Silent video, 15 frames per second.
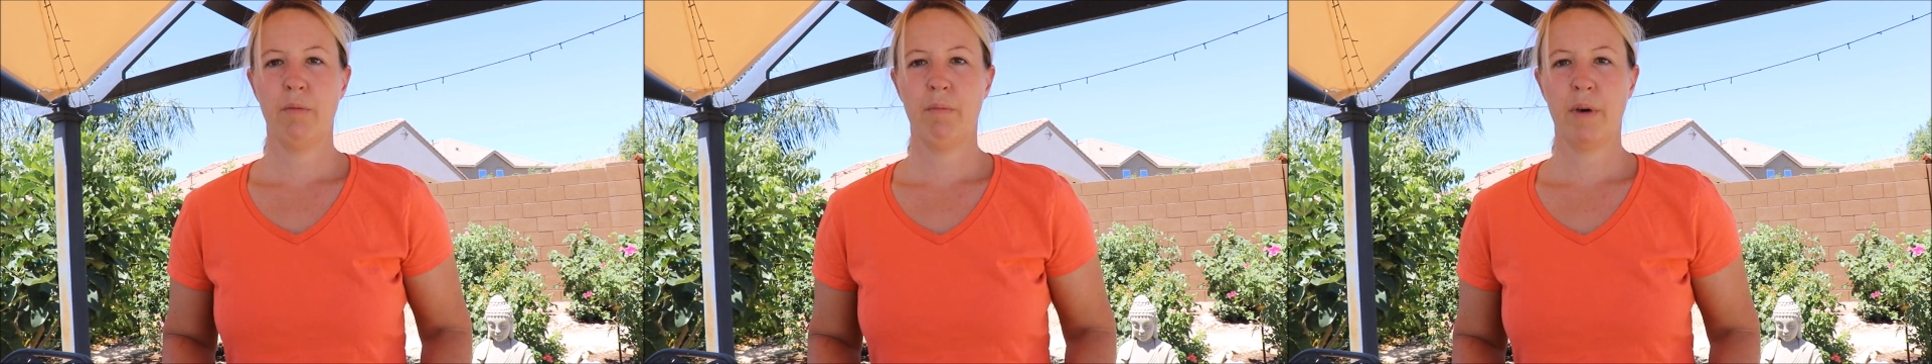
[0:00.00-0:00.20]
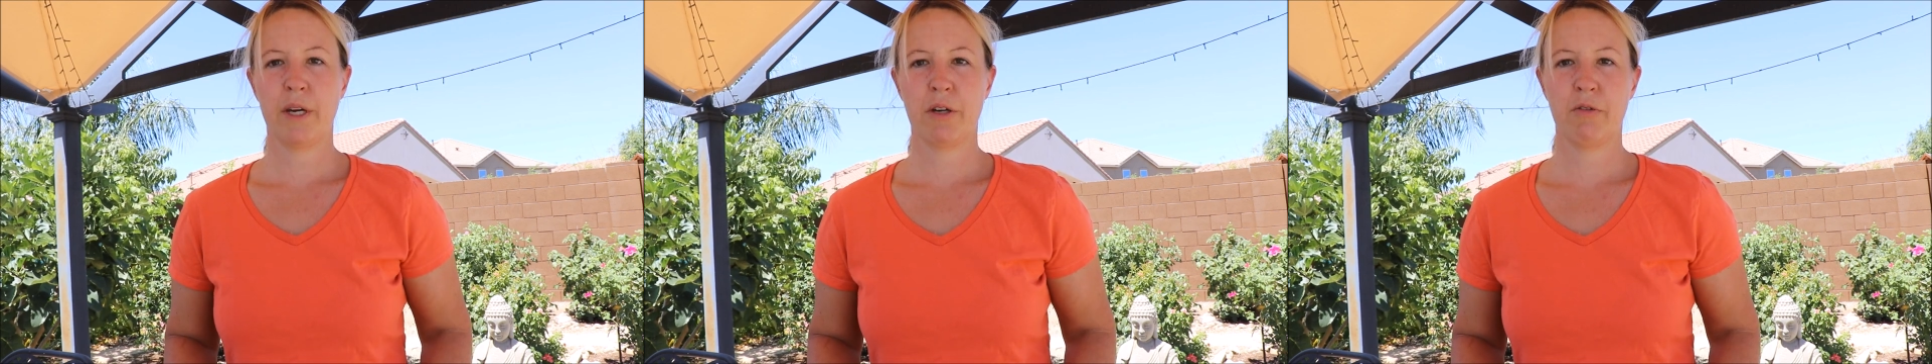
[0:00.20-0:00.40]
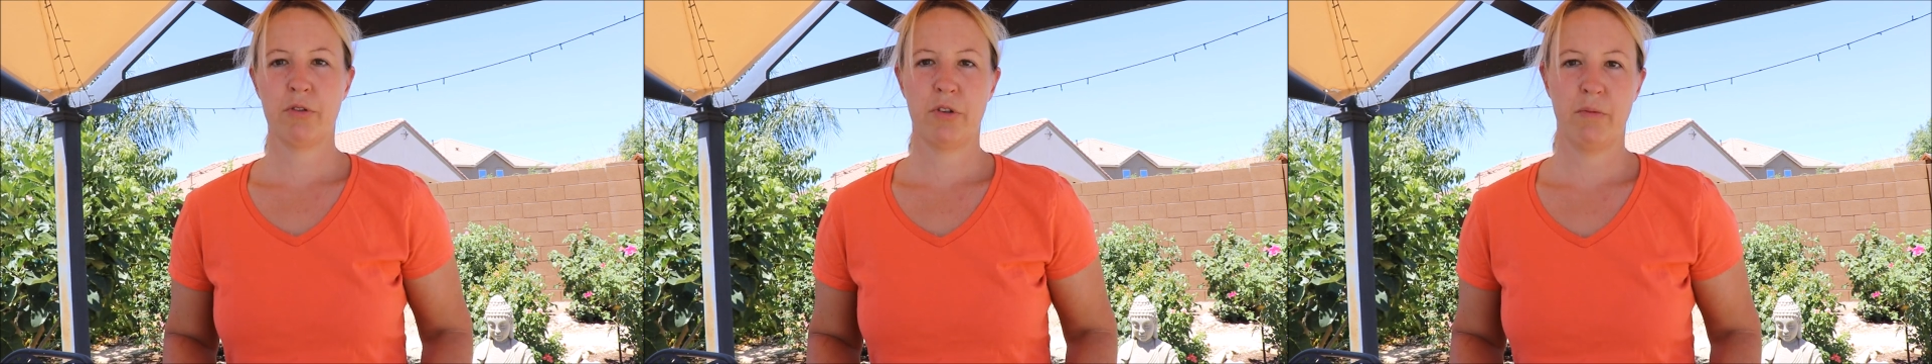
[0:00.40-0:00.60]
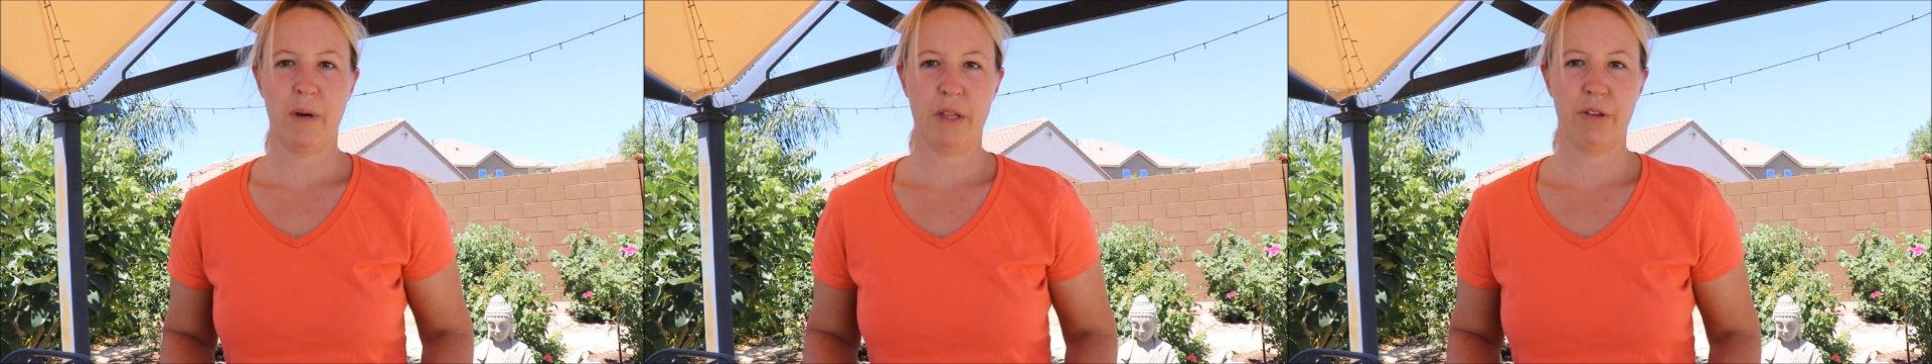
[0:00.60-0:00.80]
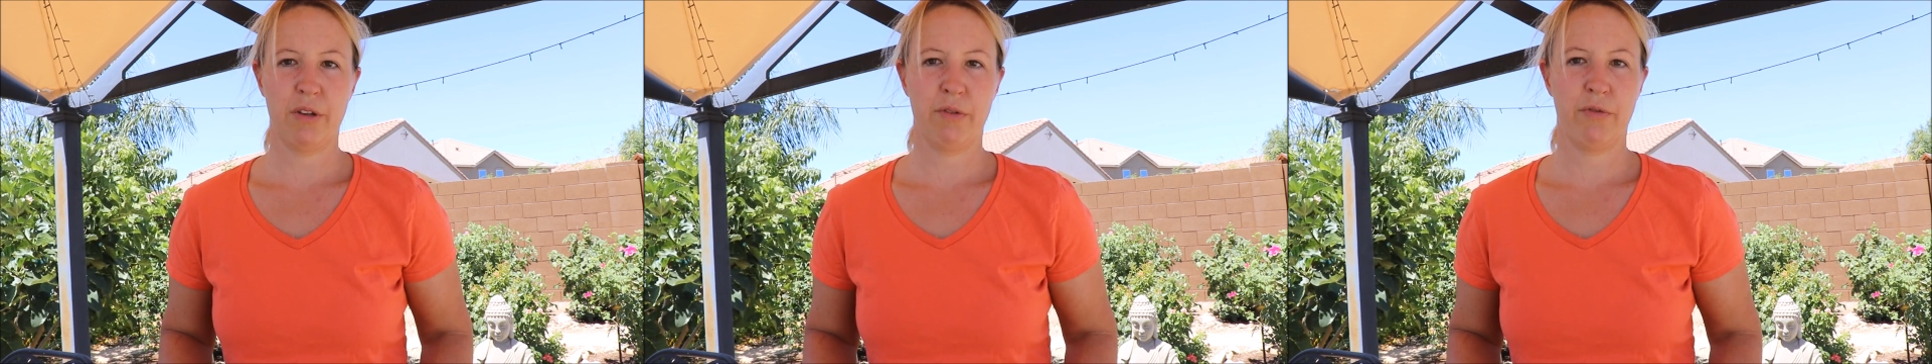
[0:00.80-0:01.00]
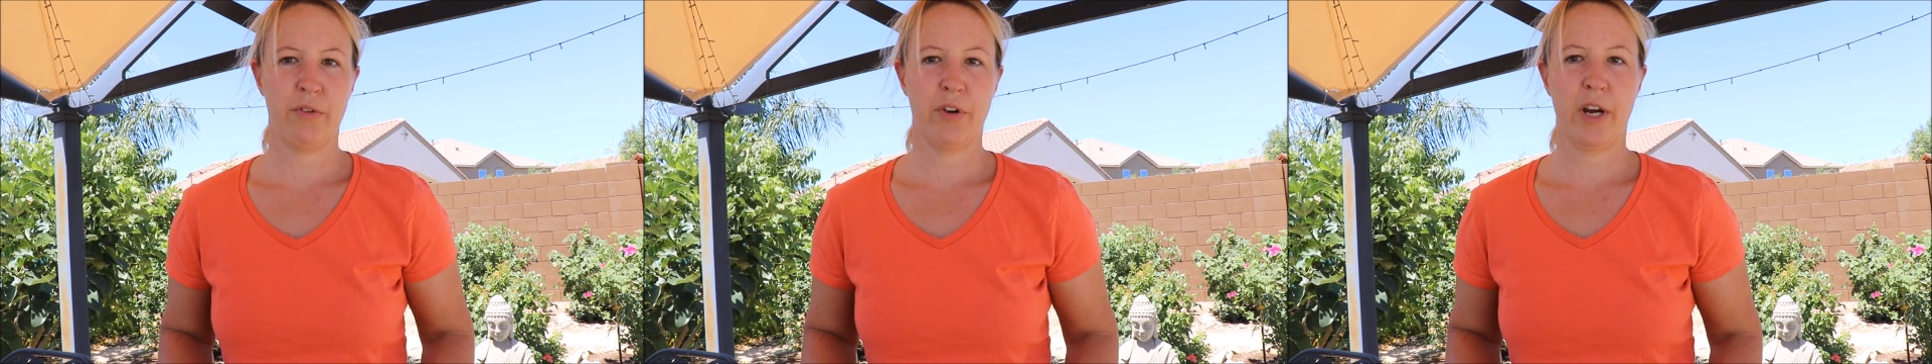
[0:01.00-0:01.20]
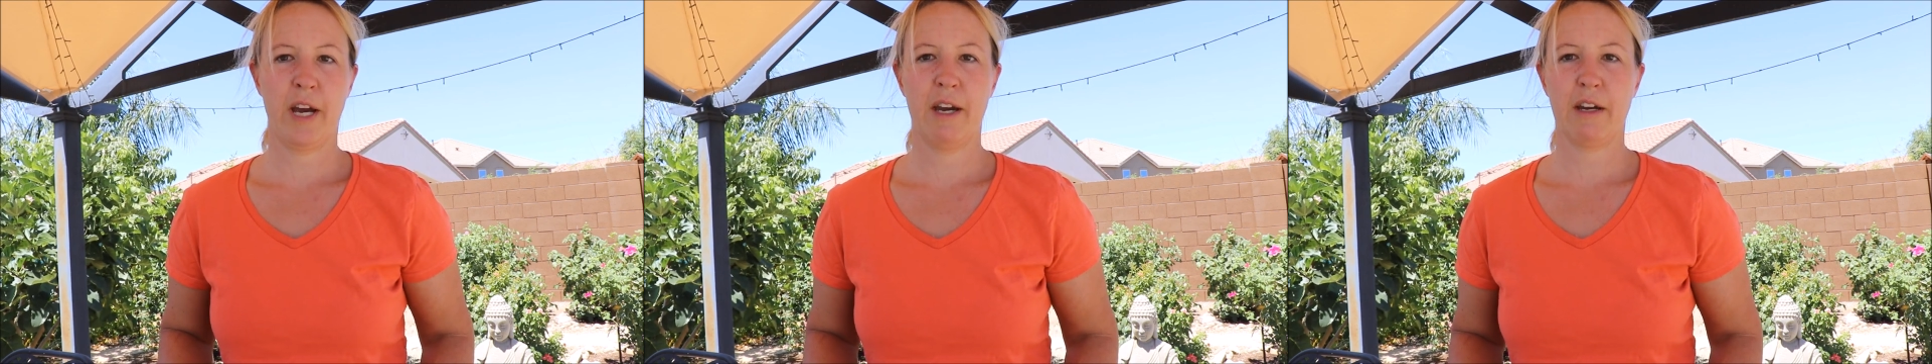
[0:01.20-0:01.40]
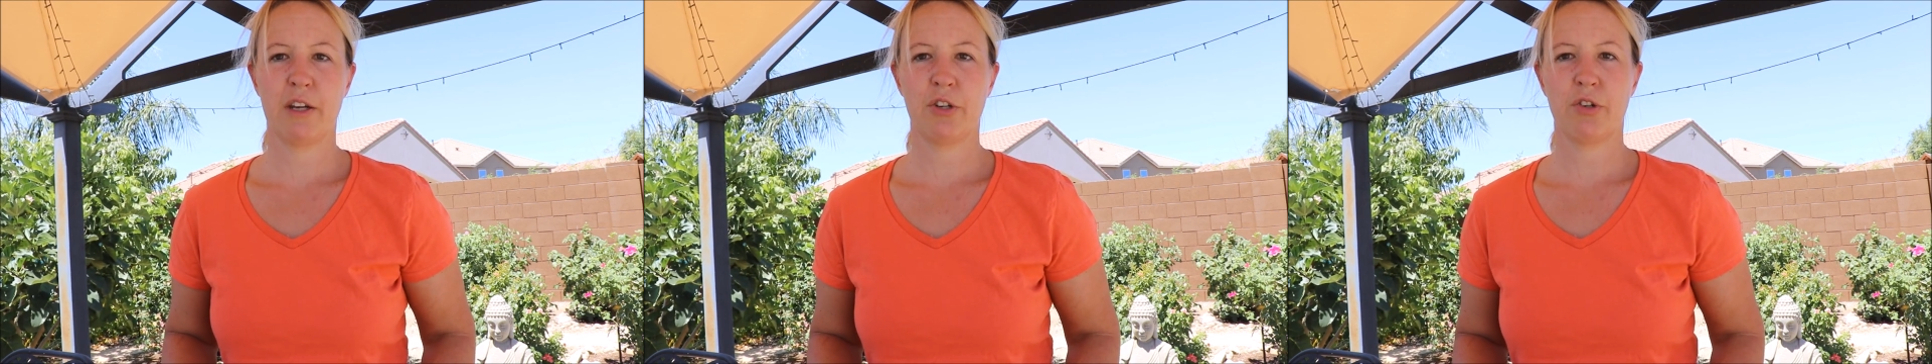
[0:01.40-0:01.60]
My go-to method for
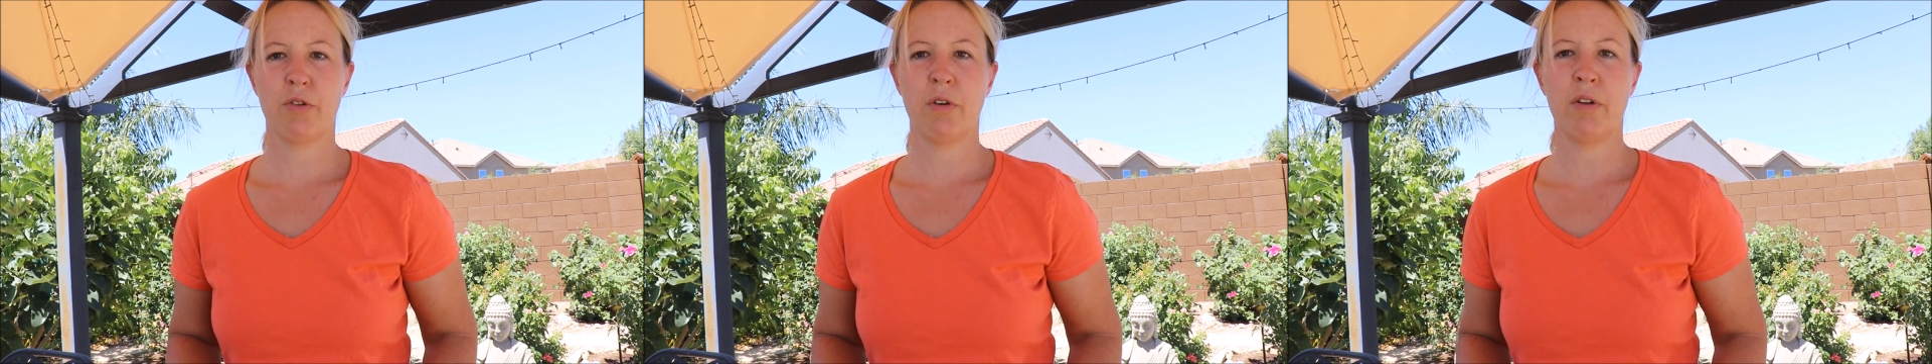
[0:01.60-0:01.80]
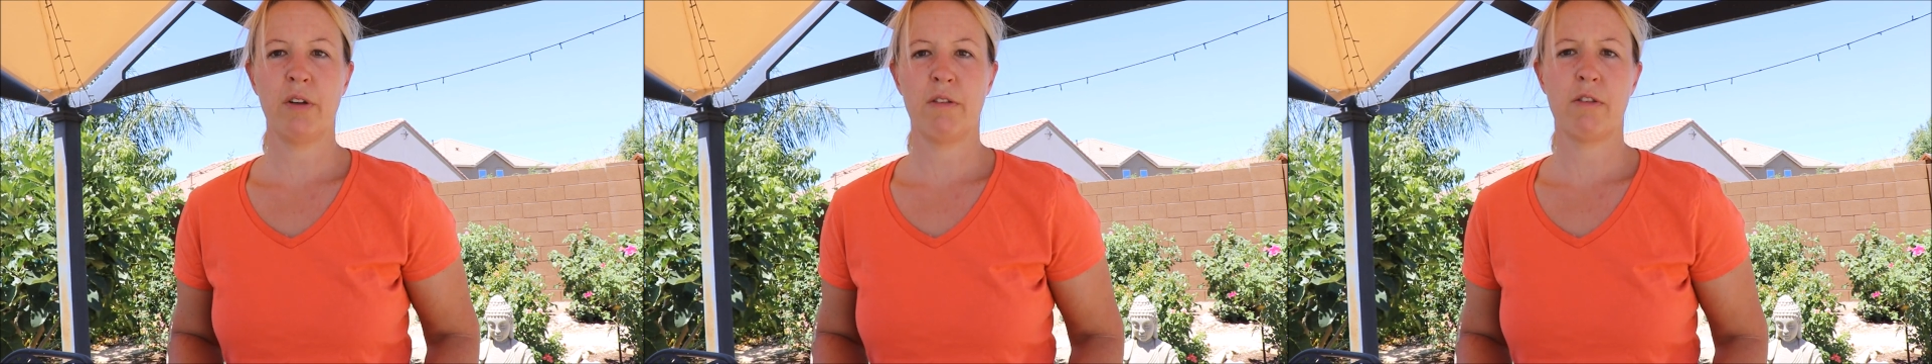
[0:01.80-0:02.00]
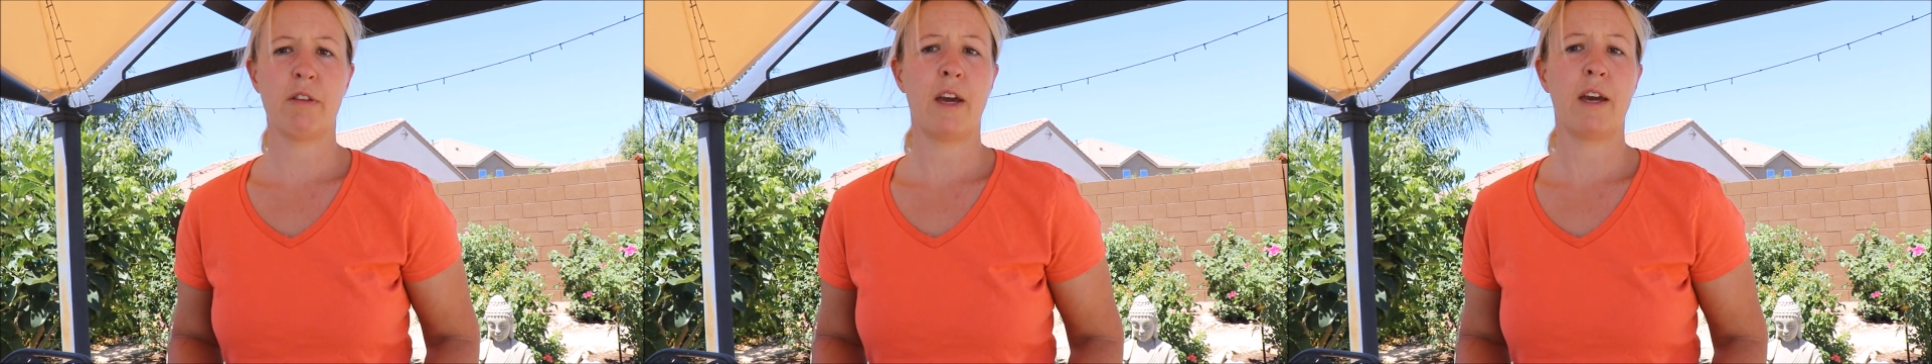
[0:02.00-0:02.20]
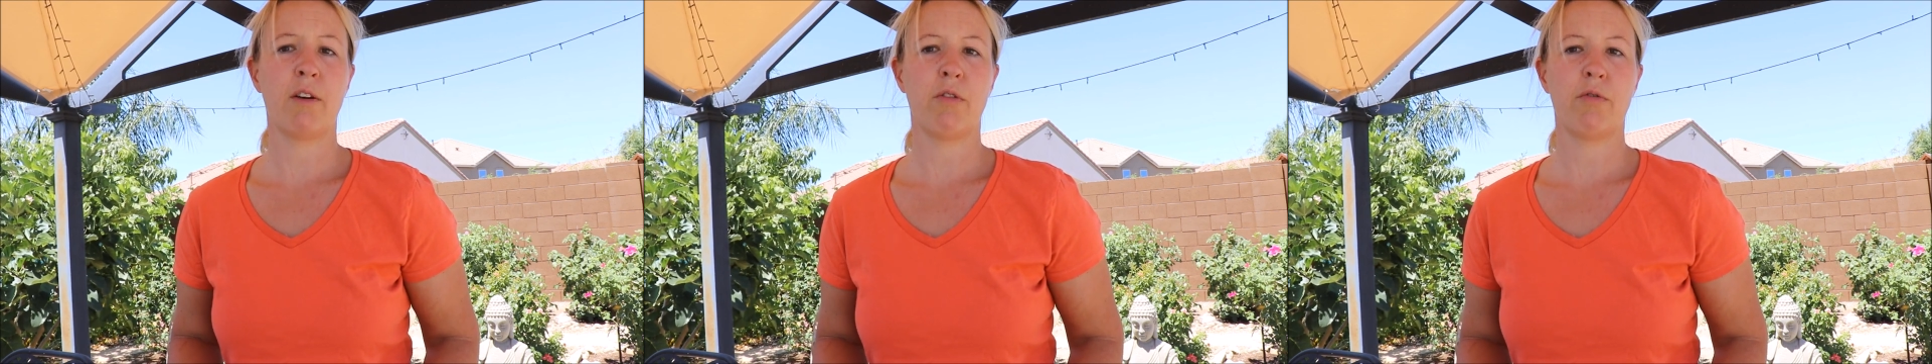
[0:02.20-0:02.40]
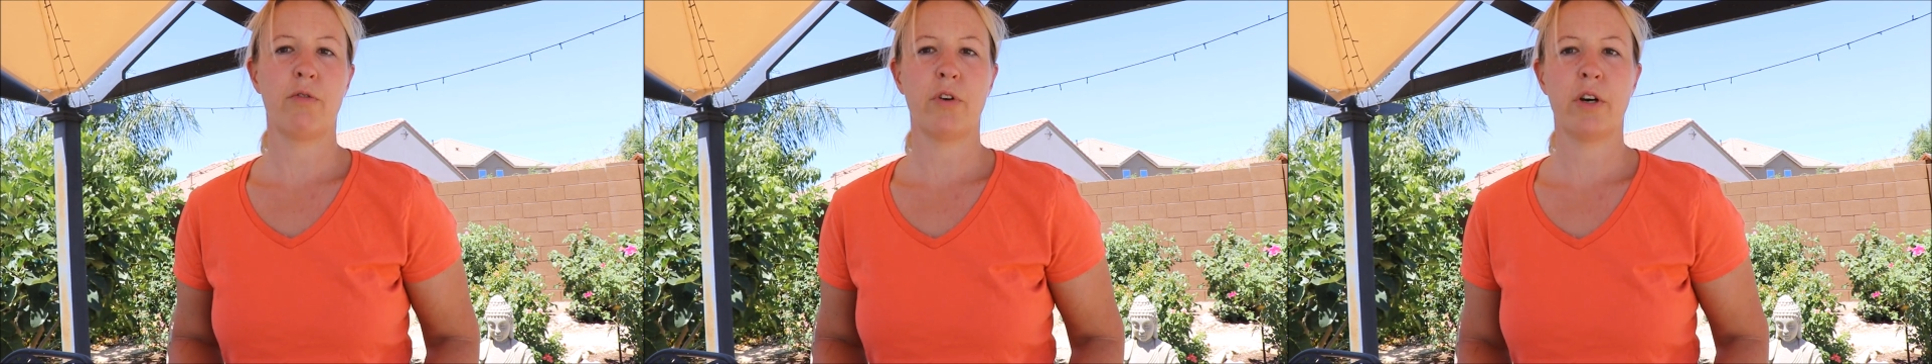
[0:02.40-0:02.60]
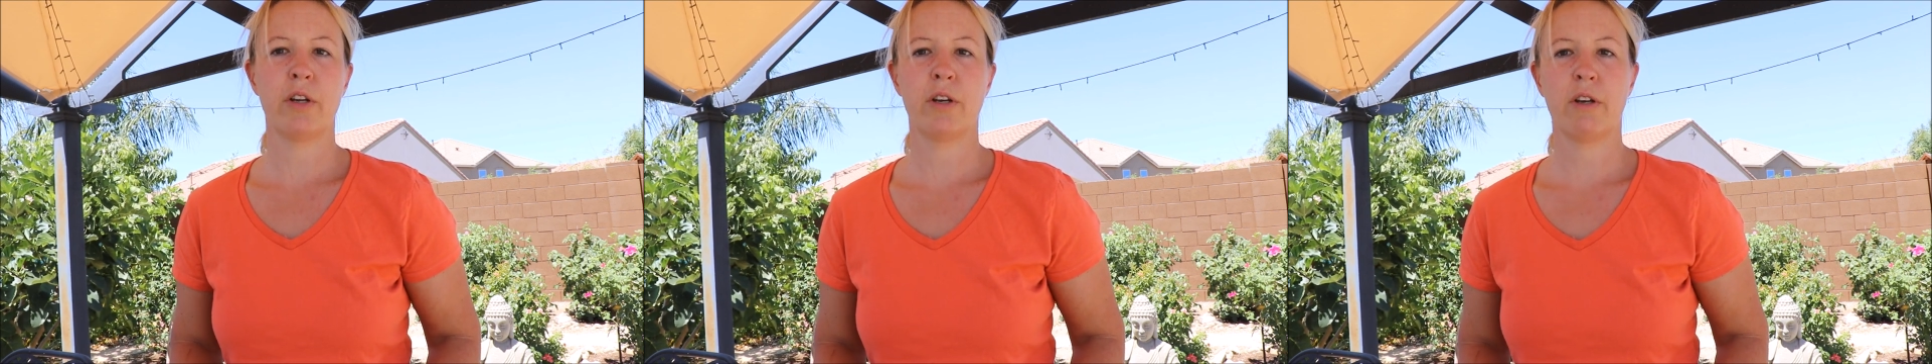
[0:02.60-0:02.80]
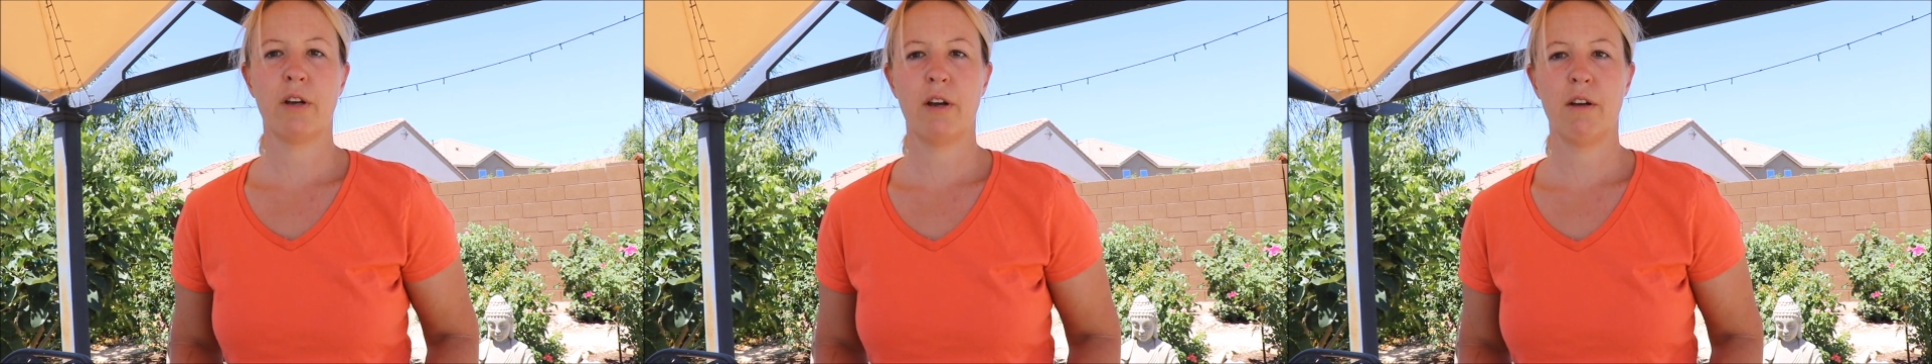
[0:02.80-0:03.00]
ant control is Tanglefoot.